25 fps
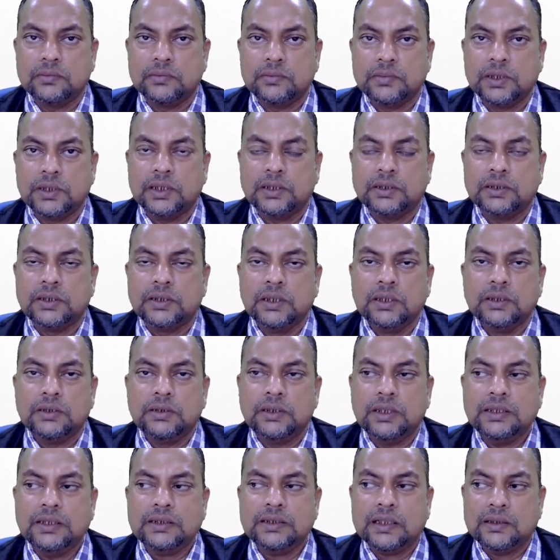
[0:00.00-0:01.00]
because
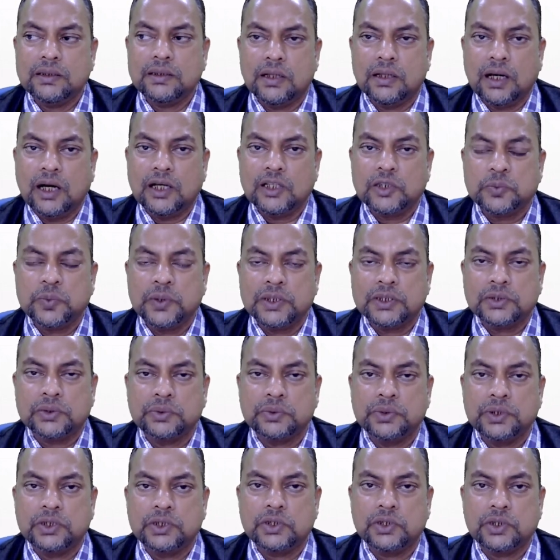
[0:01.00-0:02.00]
these are the
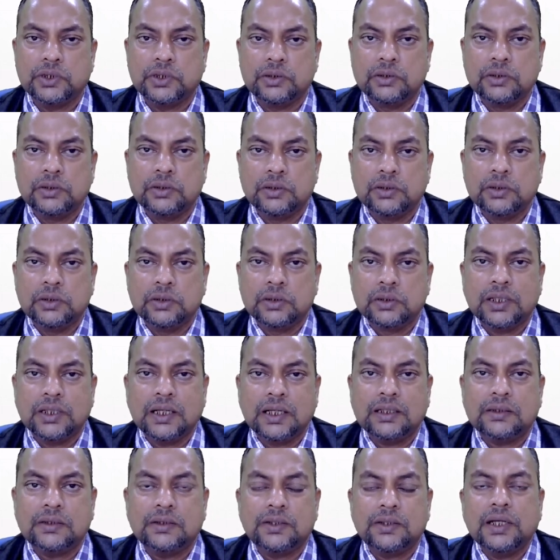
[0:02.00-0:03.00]
aspects which
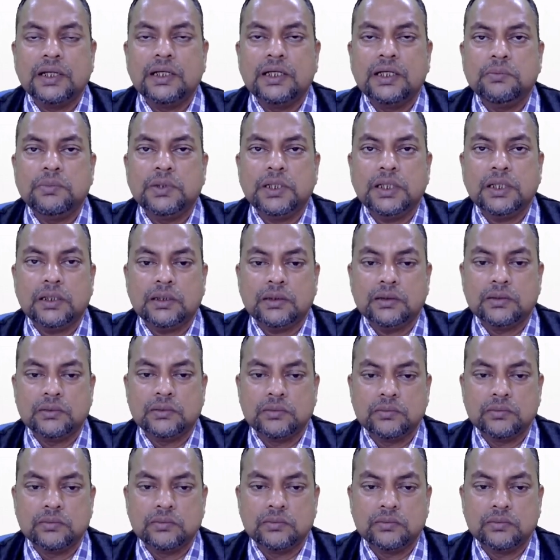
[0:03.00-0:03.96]
can rarely be